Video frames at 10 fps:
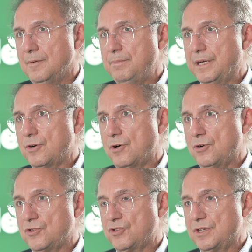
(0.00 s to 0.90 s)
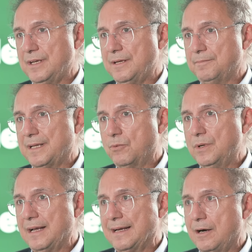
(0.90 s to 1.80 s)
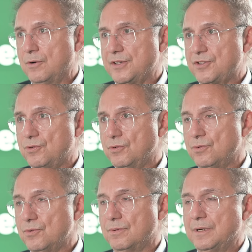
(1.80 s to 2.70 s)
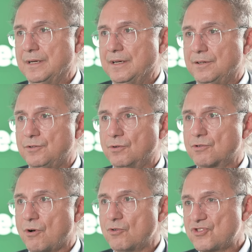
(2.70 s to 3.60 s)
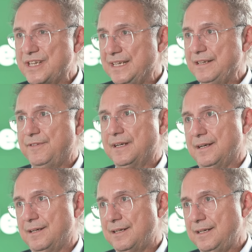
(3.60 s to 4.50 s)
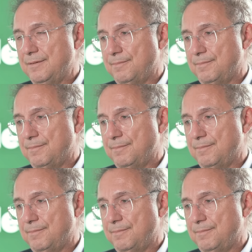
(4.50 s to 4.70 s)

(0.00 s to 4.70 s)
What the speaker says: because that will allow us to grow significantly,